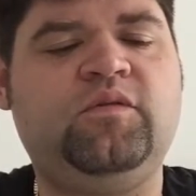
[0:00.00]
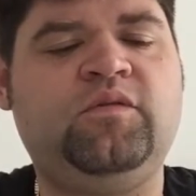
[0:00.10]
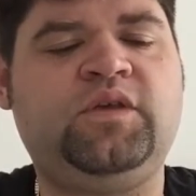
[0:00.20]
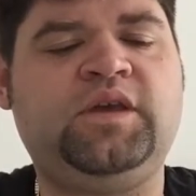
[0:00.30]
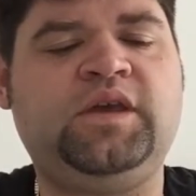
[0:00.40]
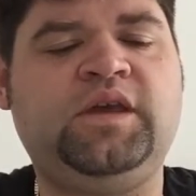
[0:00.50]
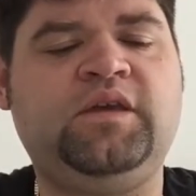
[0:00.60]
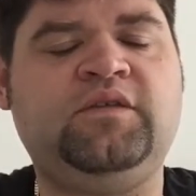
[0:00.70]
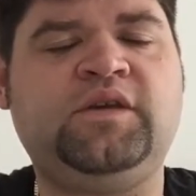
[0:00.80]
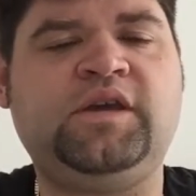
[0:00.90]

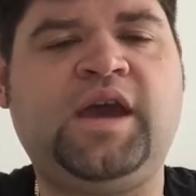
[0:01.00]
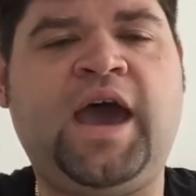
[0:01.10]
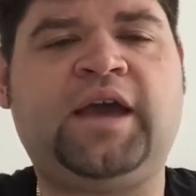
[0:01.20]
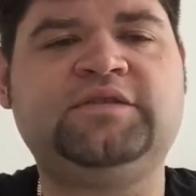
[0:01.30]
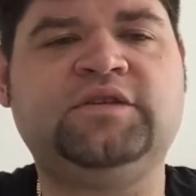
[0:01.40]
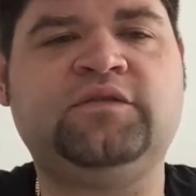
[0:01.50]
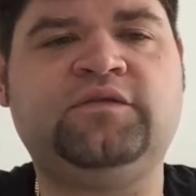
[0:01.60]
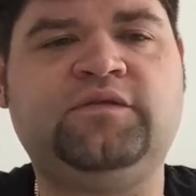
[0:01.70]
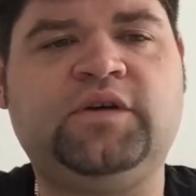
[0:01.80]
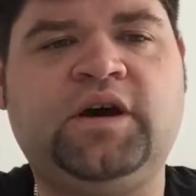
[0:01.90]
the act
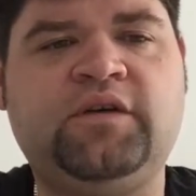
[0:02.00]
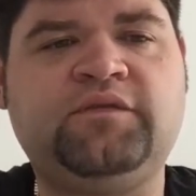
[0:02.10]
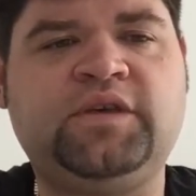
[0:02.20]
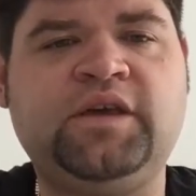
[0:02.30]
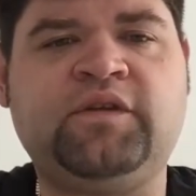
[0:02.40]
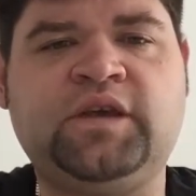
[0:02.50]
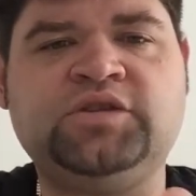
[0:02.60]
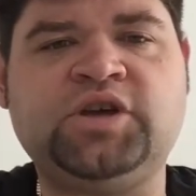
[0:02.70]
of giving and